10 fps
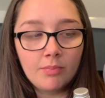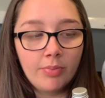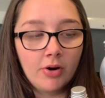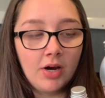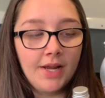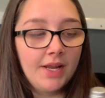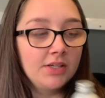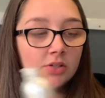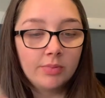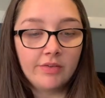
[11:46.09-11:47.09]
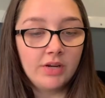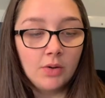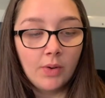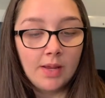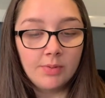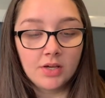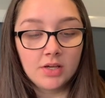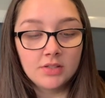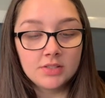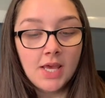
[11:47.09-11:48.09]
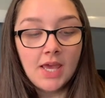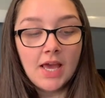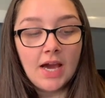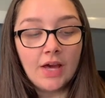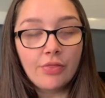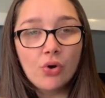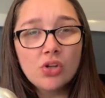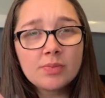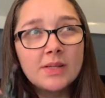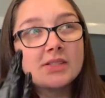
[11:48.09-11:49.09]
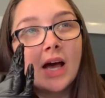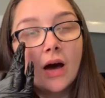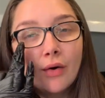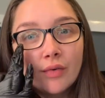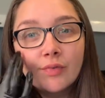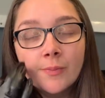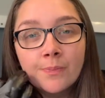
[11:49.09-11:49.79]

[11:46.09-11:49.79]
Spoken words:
but I ended up giving it away because I thought to myself,